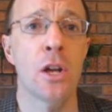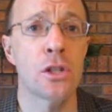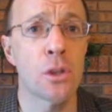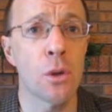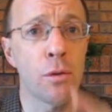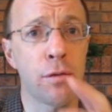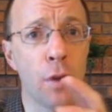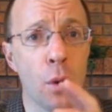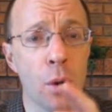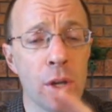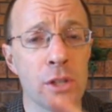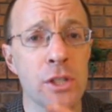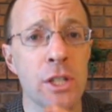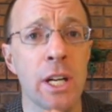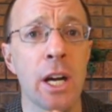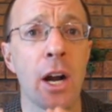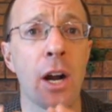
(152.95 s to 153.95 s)
So
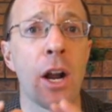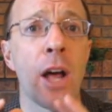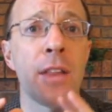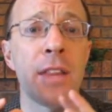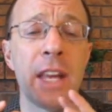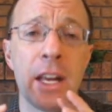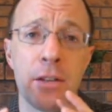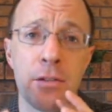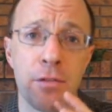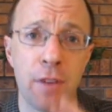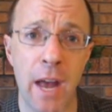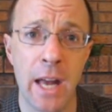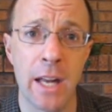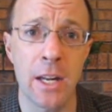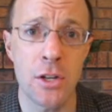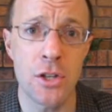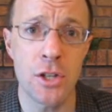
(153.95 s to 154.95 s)
focusing on the
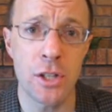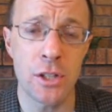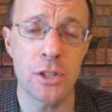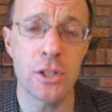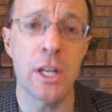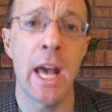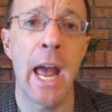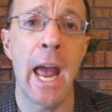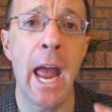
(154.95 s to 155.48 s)
advantages